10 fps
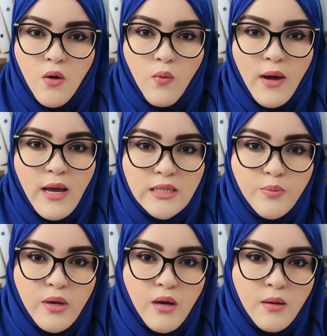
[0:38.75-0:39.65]
Why has
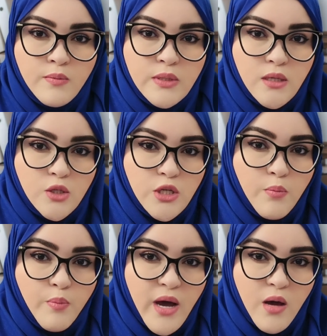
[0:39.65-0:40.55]
it become such
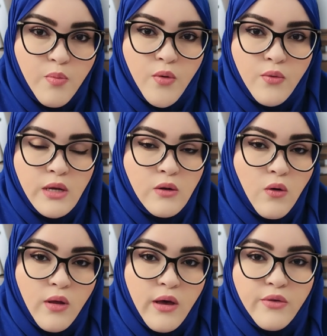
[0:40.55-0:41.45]
a backbone in
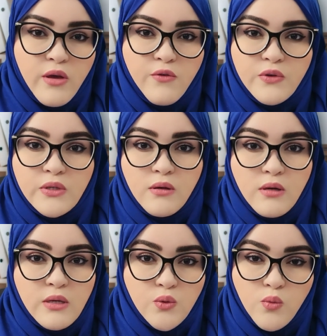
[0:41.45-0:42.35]
all healthcare
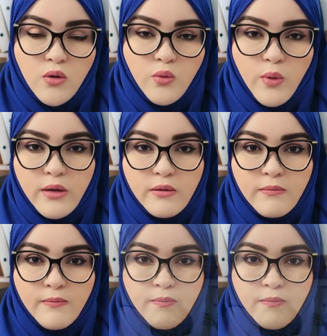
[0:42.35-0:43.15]
facilities worldwide?